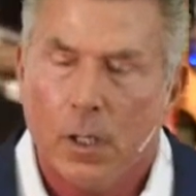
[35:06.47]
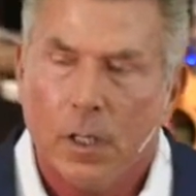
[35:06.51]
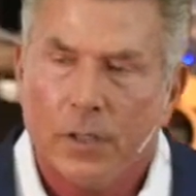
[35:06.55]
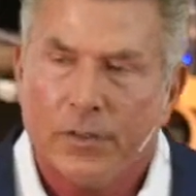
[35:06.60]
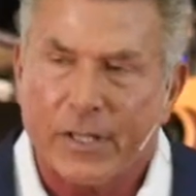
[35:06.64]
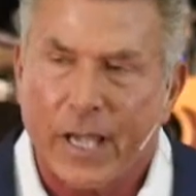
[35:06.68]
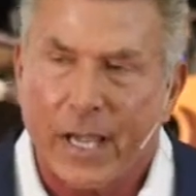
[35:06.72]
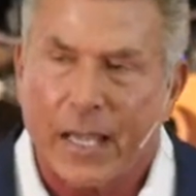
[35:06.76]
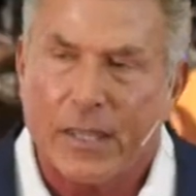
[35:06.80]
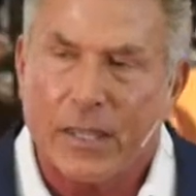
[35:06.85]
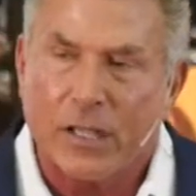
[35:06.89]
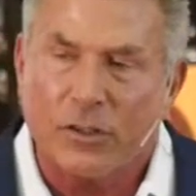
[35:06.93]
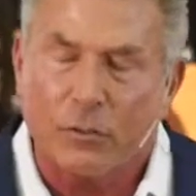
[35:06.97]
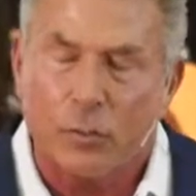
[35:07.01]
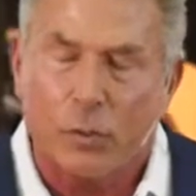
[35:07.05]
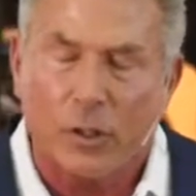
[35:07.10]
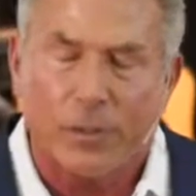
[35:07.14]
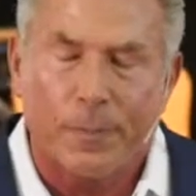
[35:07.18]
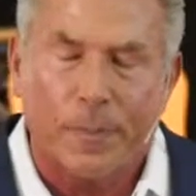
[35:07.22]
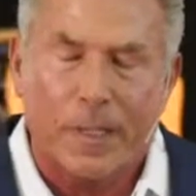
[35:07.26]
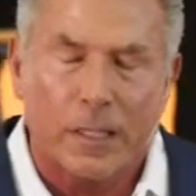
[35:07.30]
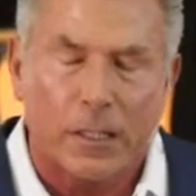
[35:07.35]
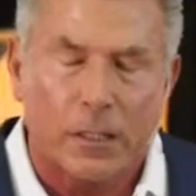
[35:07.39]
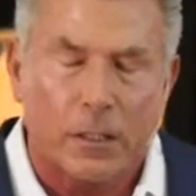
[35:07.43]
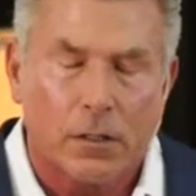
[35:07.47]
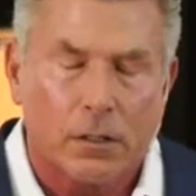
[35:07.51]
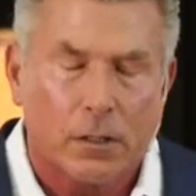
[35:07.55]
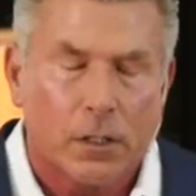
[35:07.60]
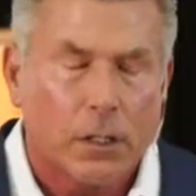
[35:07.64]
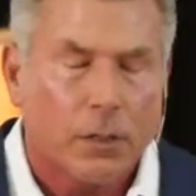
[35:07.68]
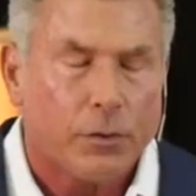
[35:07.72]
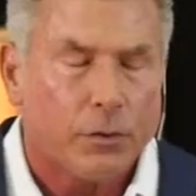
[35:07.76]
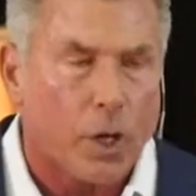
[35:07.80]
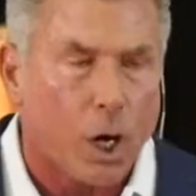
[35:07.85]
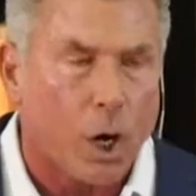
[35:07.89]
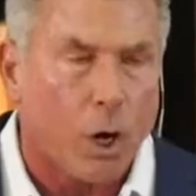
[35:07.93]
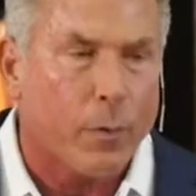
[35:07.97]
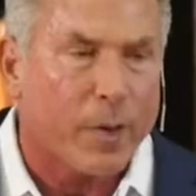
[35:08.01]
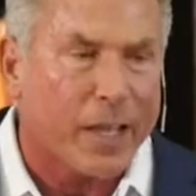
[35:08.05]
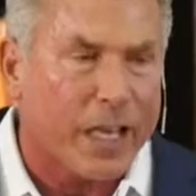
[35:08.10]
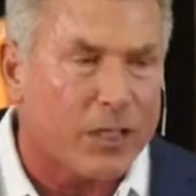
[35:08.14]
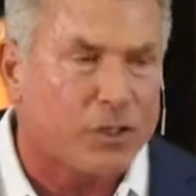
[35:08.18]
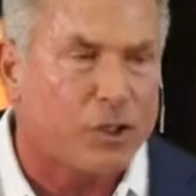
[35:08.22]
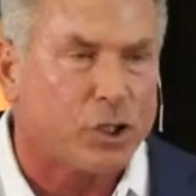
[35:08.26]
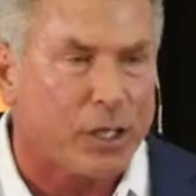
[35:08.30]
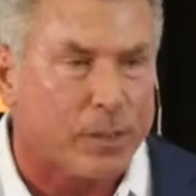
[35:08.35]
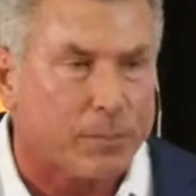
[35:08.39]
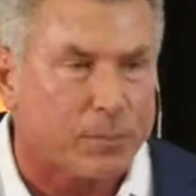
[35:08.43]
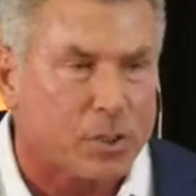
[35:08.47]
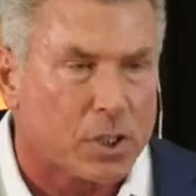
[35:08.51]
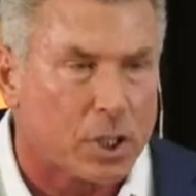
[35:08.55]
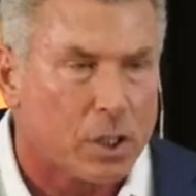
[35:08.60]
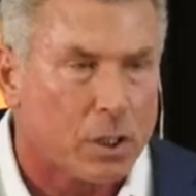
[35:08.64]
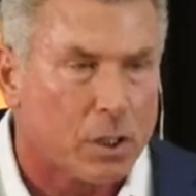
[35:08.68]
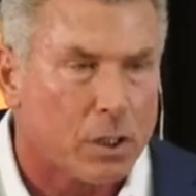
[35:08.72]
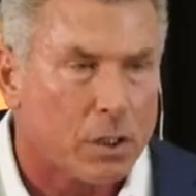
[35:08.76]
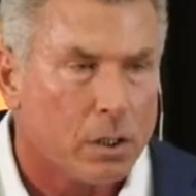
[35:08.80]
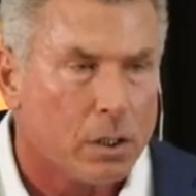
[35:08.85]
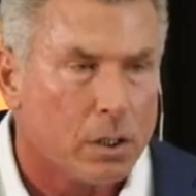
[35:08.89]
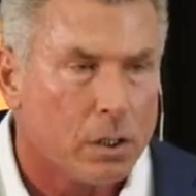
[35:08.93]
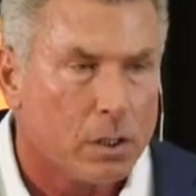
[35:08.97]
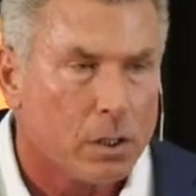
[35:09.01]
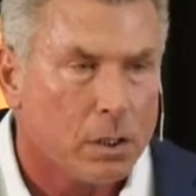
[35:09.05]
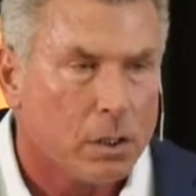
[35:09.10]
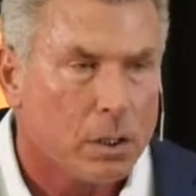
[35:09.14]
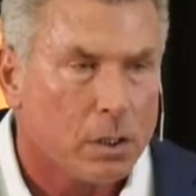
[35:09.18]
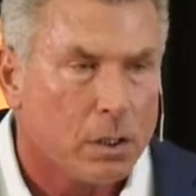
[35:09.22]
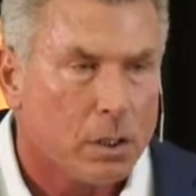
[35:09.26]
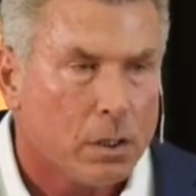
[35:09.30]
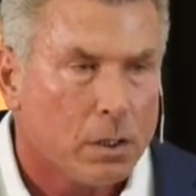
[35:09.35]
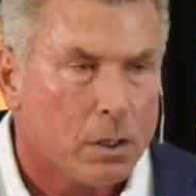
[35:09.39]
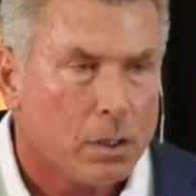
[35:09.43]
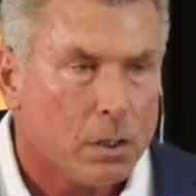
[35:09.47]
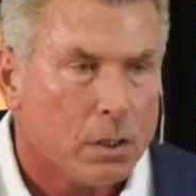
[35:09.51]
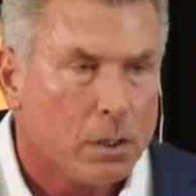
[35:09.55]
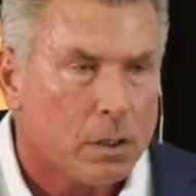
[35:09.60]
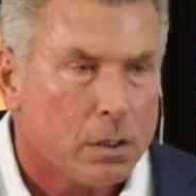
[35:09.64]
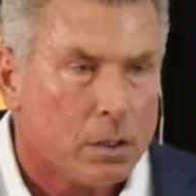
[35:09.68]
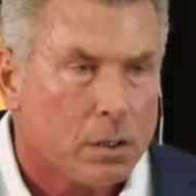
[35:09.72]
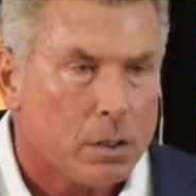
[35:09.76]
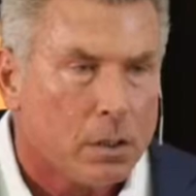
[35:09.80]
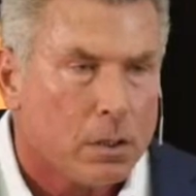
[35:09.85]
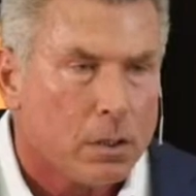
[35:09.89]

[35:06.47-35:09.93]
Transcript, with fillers: Say this with me no Egypt. no Egypt.